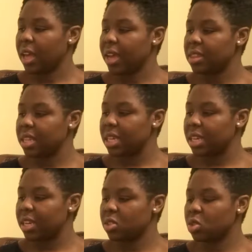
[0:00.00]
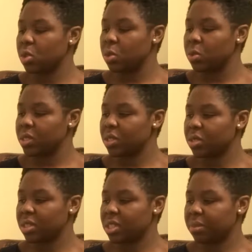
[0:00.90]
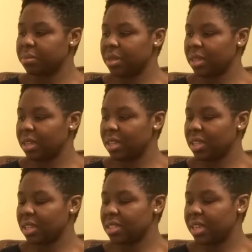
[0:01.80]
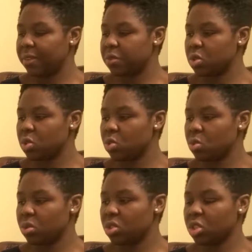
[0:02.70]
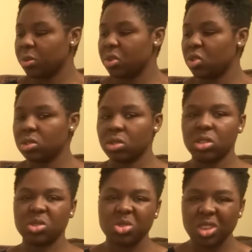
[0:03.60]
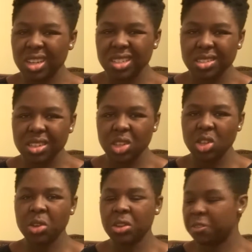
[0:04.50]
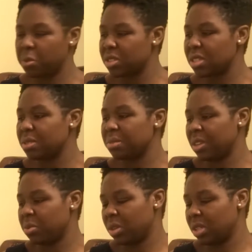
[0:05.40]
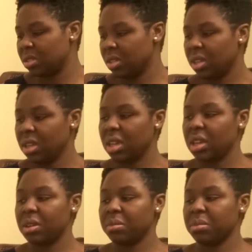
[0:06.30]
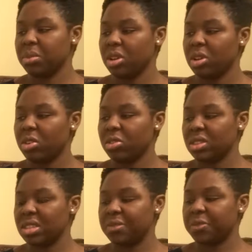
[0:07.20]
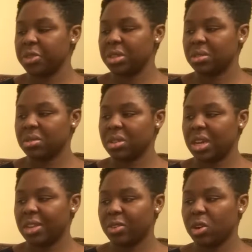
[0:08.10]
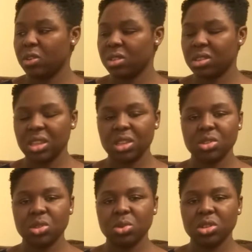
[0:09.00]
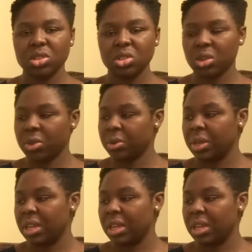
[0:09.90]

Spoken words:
I think 2 is a good number. I think to have 2 would show a good contrast, if you wanted to make one on the different kind of horror things you want to show.